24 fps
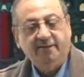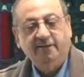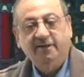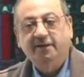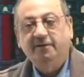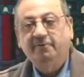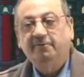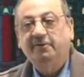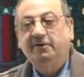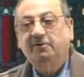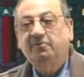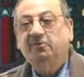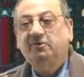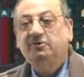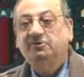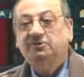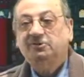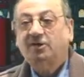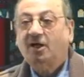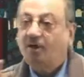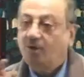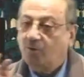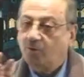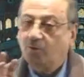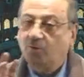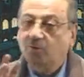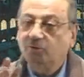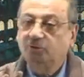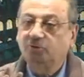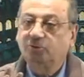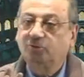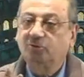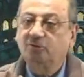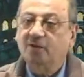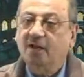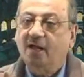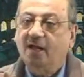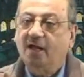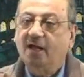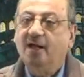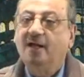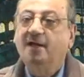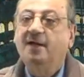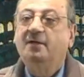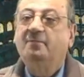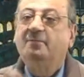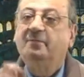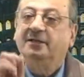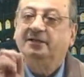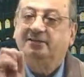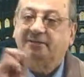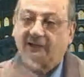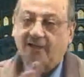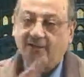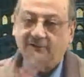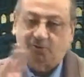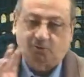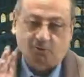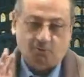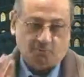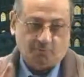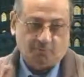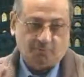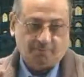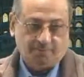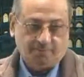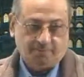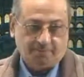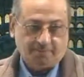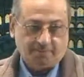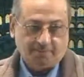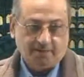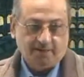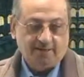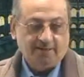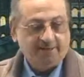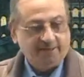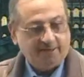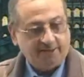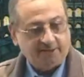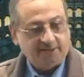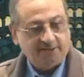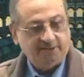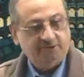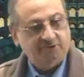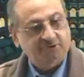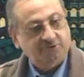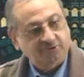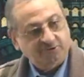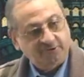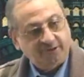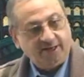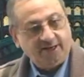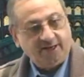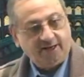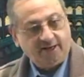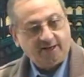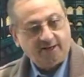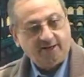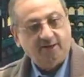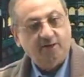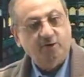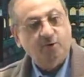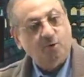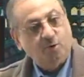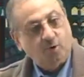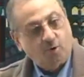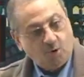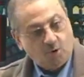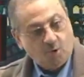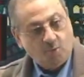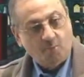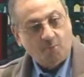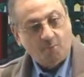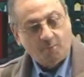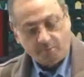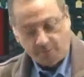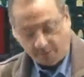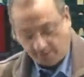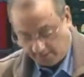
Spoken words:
If it was takhrujuna means antum. It is they. Hum.